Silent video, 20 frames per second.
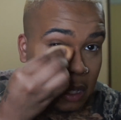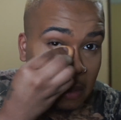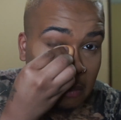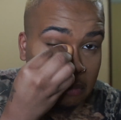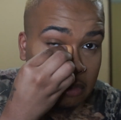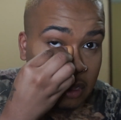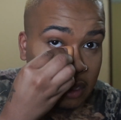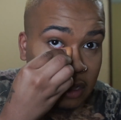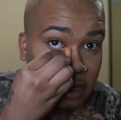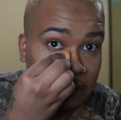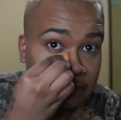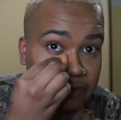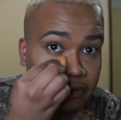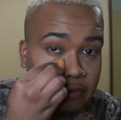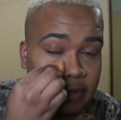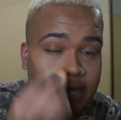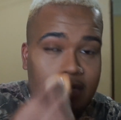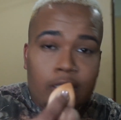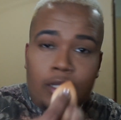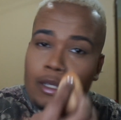Brandon, if you
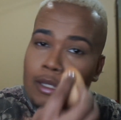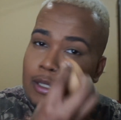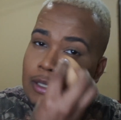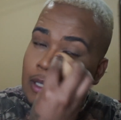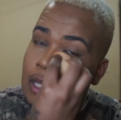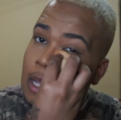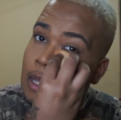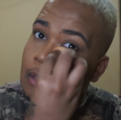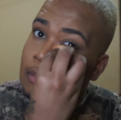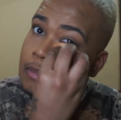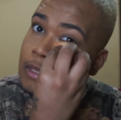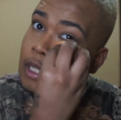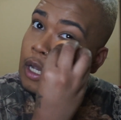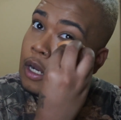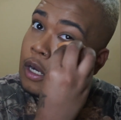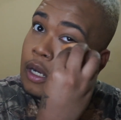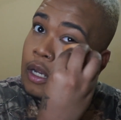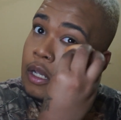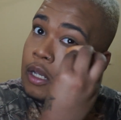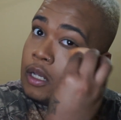watch this, I'm
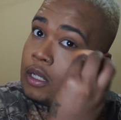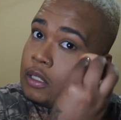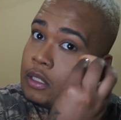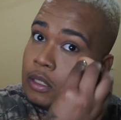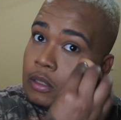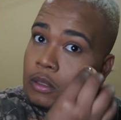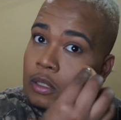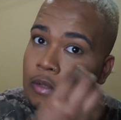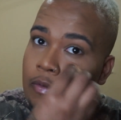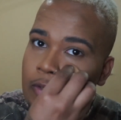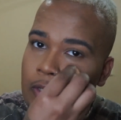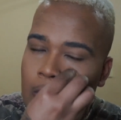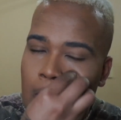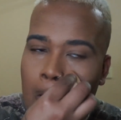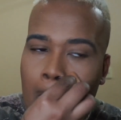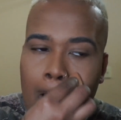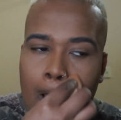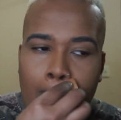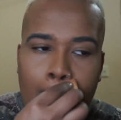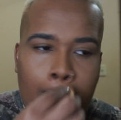sorry, I still love you.
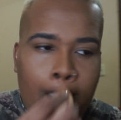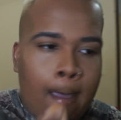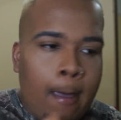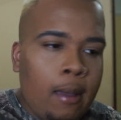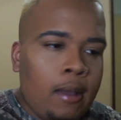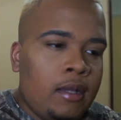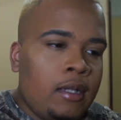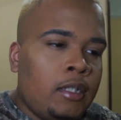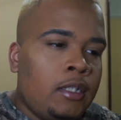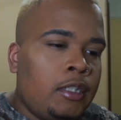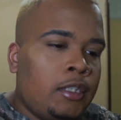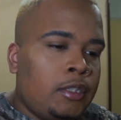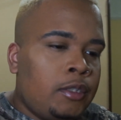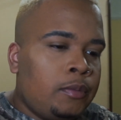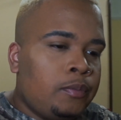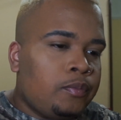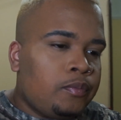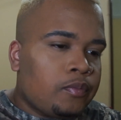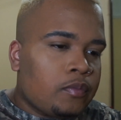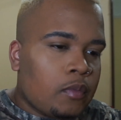
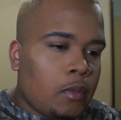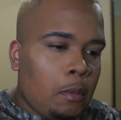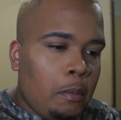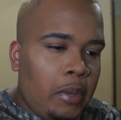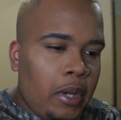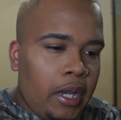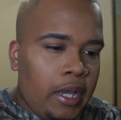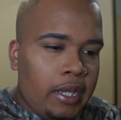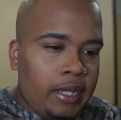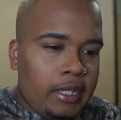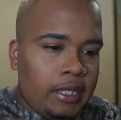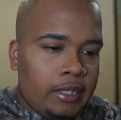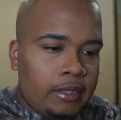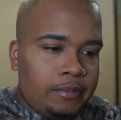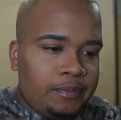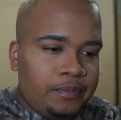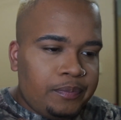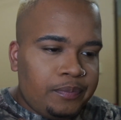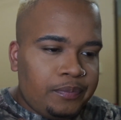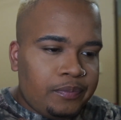But yeah,
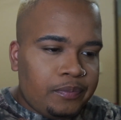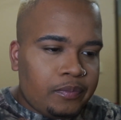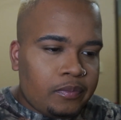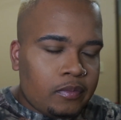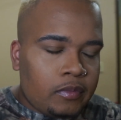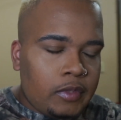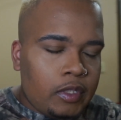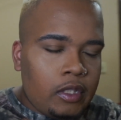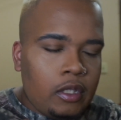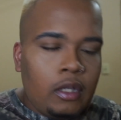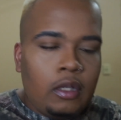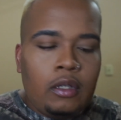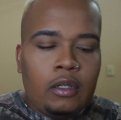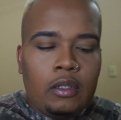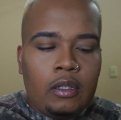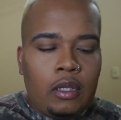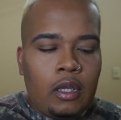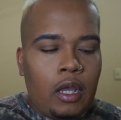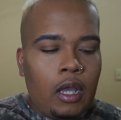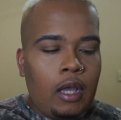so
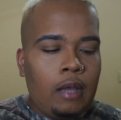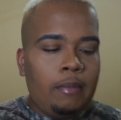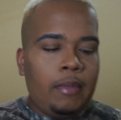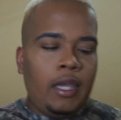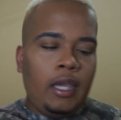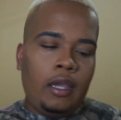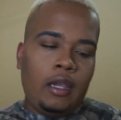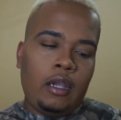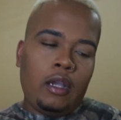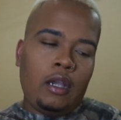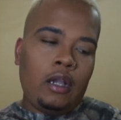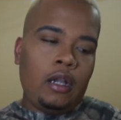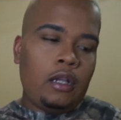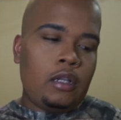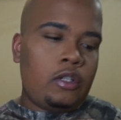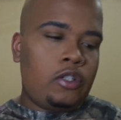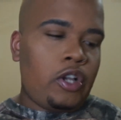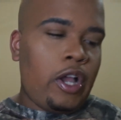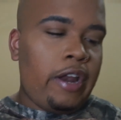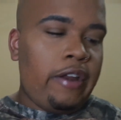I'm here
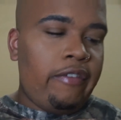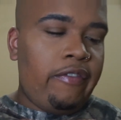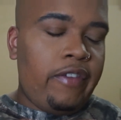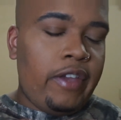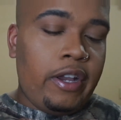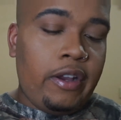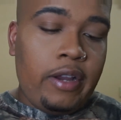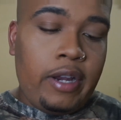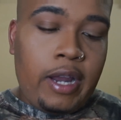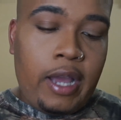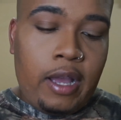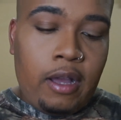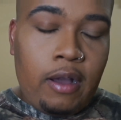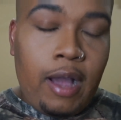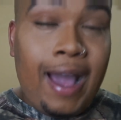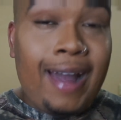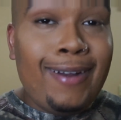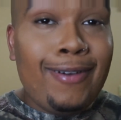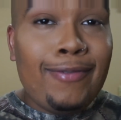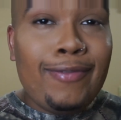trying to figure it out.
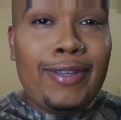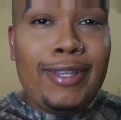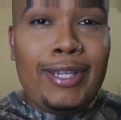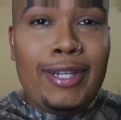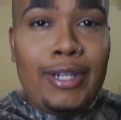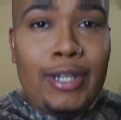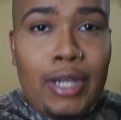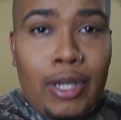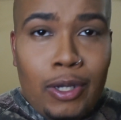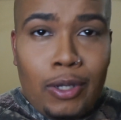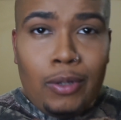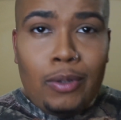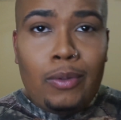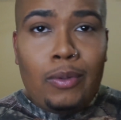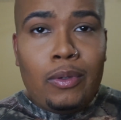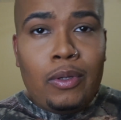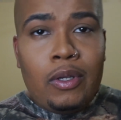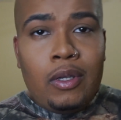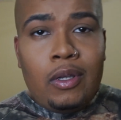I don't really know